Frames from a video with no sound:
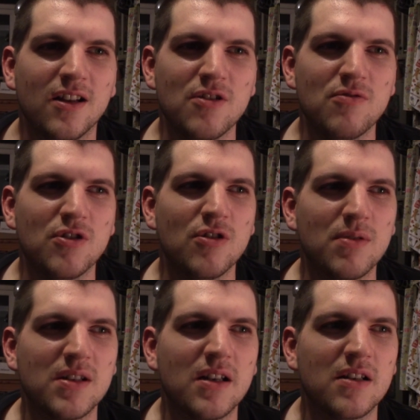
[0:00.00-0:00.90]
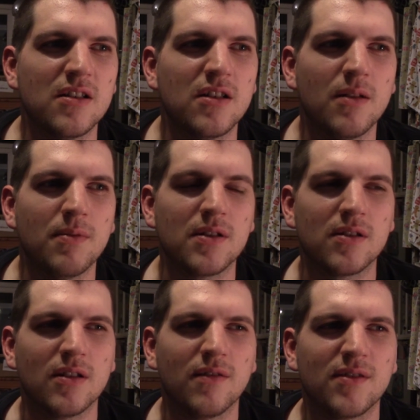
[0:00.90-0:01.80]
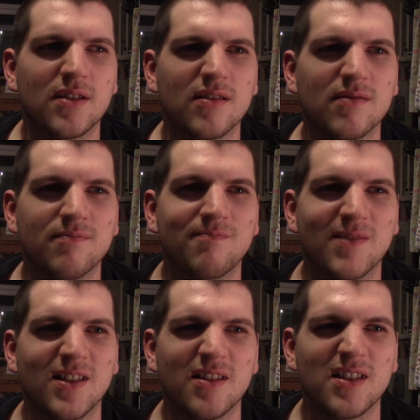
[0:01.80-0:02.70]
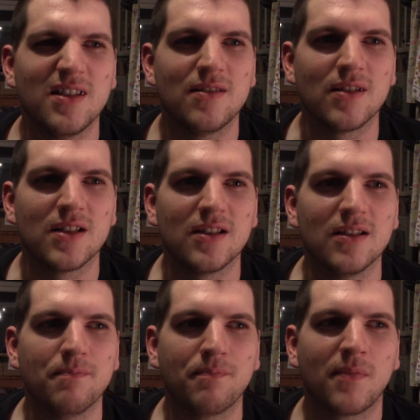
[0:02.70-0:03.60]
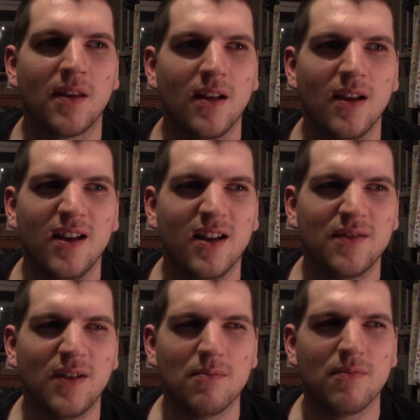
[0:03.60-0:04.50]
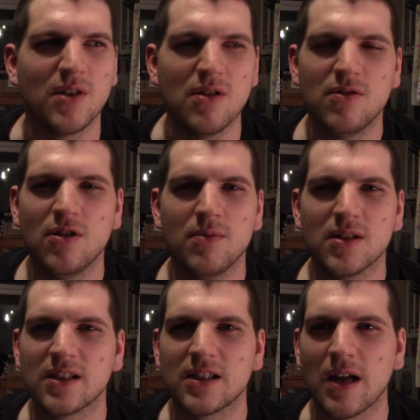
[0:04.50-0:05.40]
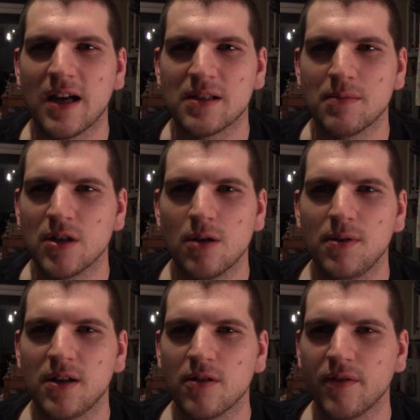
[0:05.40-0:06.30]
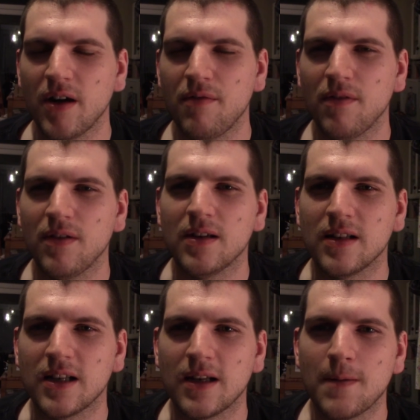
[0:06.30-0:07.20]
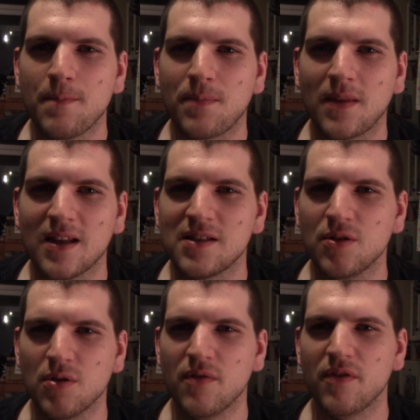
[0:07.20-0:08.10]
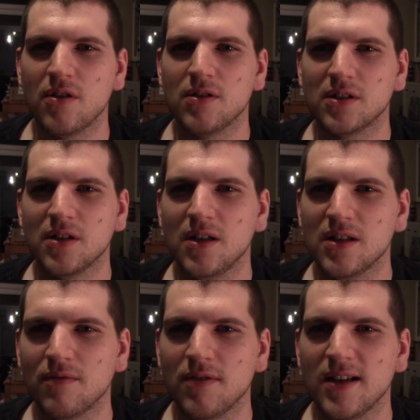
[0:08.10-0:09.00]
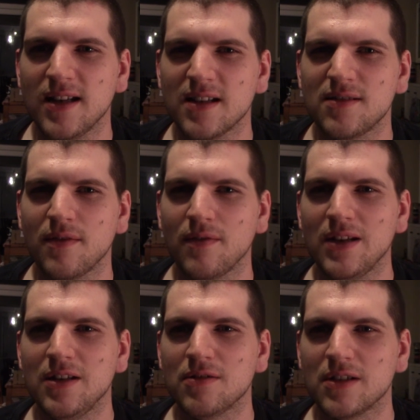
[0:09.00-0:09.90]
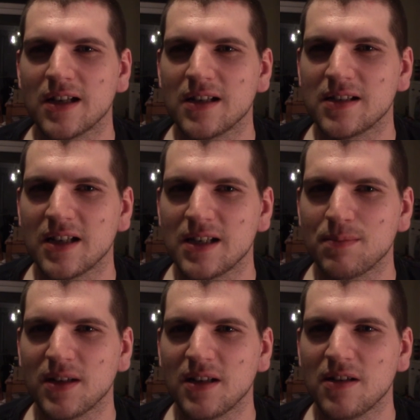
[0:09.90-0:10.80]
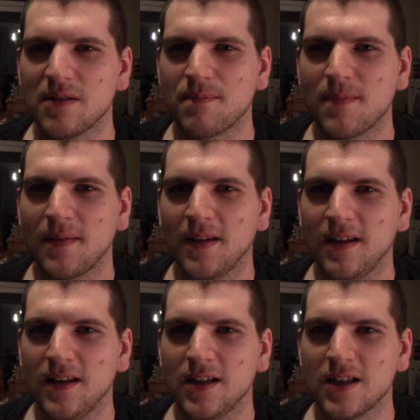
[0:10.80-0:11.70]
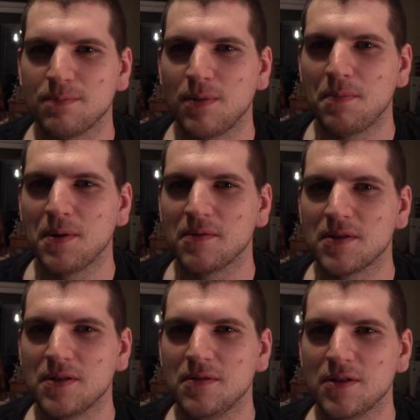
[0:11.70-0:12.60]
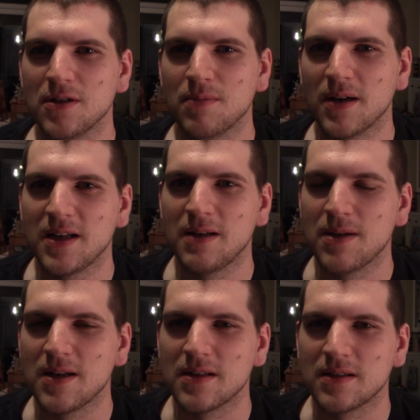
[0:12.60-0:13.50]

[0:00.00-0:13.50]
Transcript: YouTube censorship and stuff. So oh, it's interesting. I think YouTube just has a, has a monopoly over everything. Like there's no other alternative really. There's other video sites, but they're not as popular as YouTube by any means.